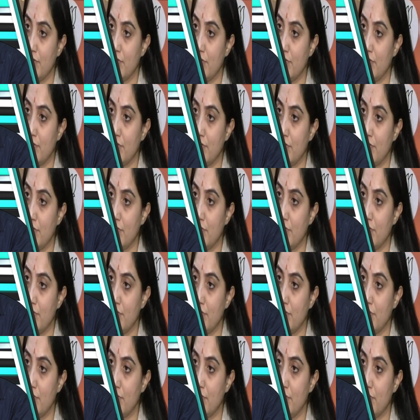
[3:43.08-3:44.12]

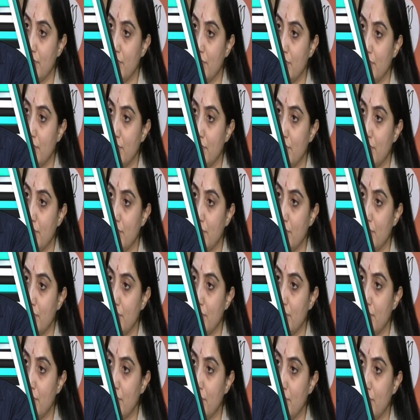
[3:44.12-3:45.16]

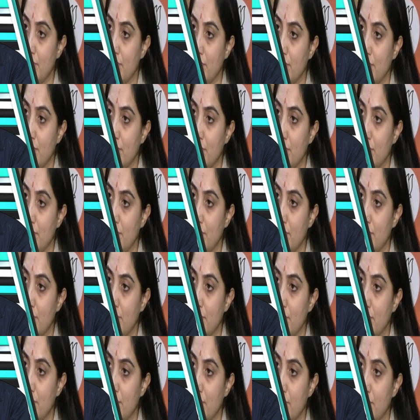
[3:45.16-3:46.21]

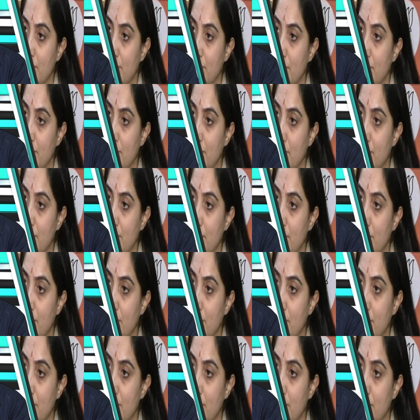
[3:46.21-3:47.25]

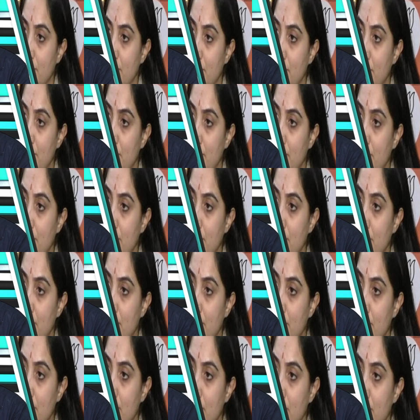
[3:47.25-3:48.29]

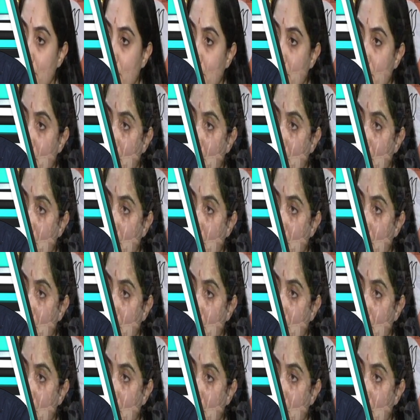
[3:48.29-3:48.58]
[no speech]